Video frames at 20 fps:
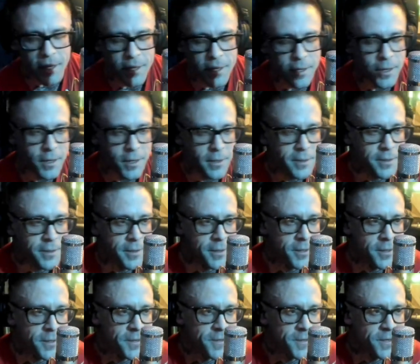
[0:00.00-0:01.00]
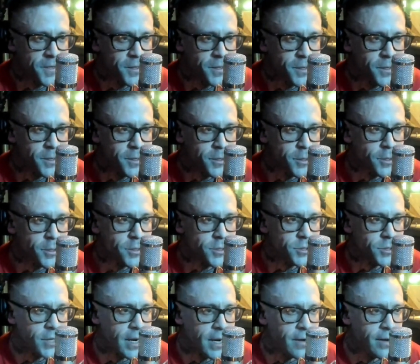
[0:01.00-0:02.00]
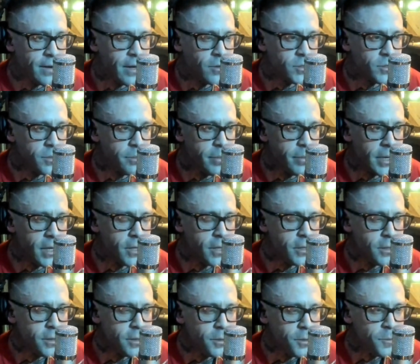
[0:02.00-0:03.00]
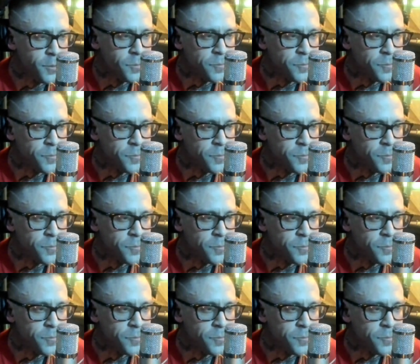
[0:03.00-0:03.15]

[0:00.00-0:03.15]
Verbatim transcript: Yeah, yeah. That's awesome. Shout out to Bill.